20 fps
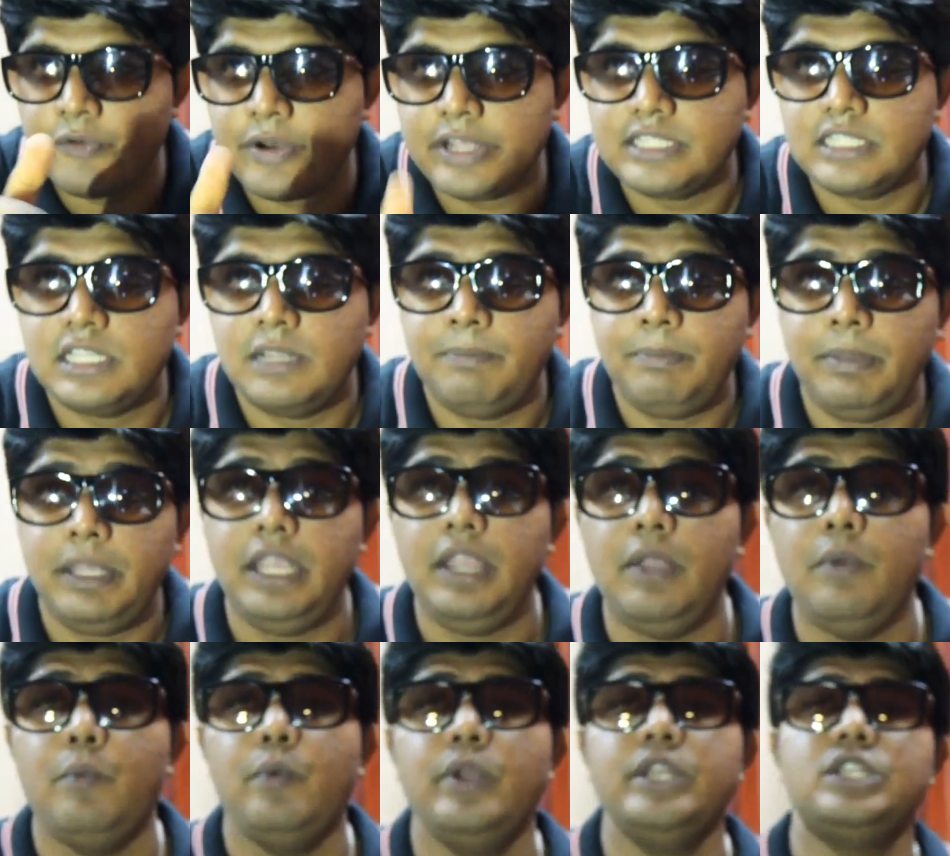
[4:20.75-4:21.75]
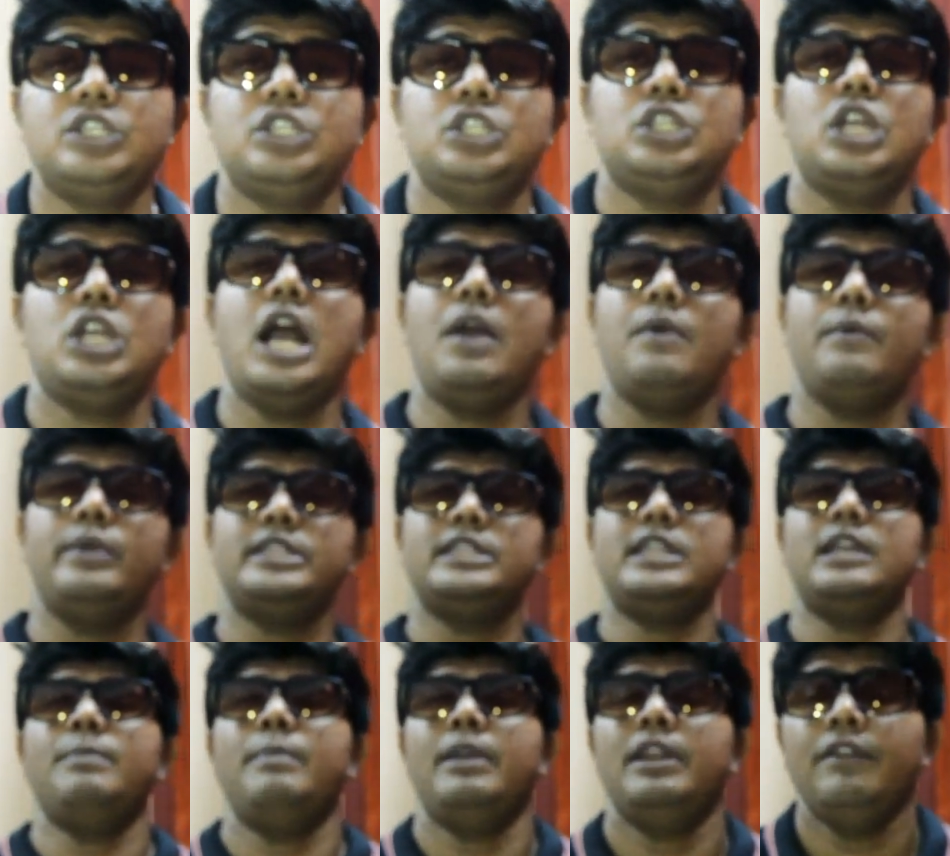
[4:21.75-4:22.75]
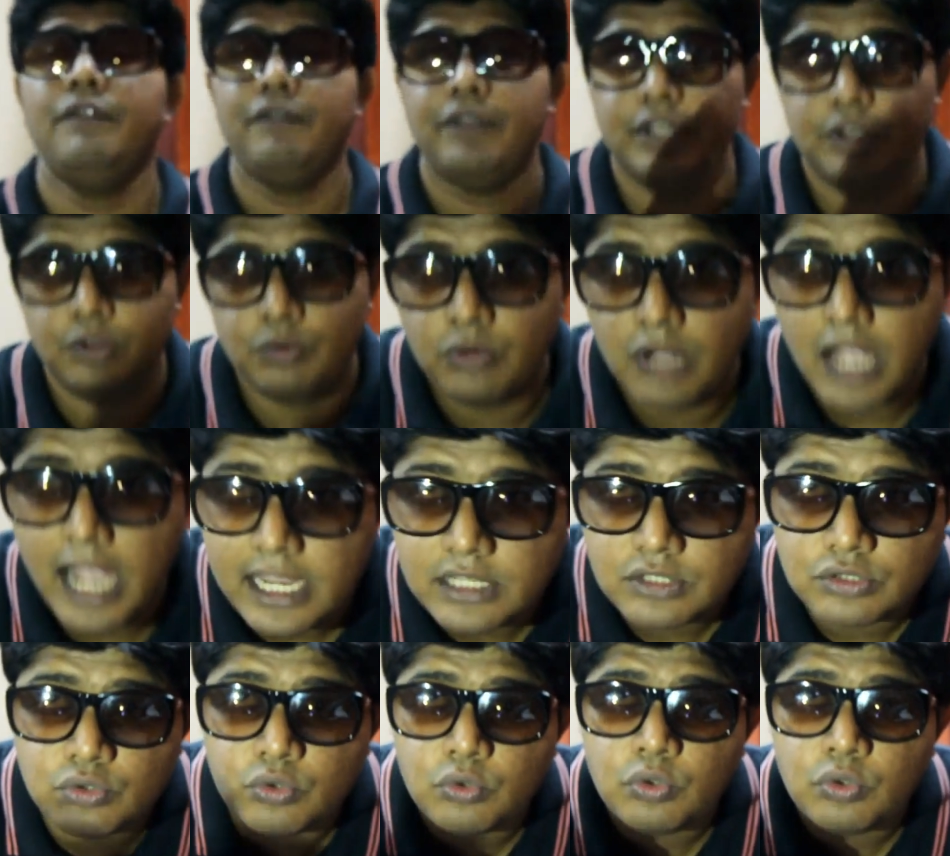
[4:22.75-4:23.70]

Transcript: recipe which can benefit you guys.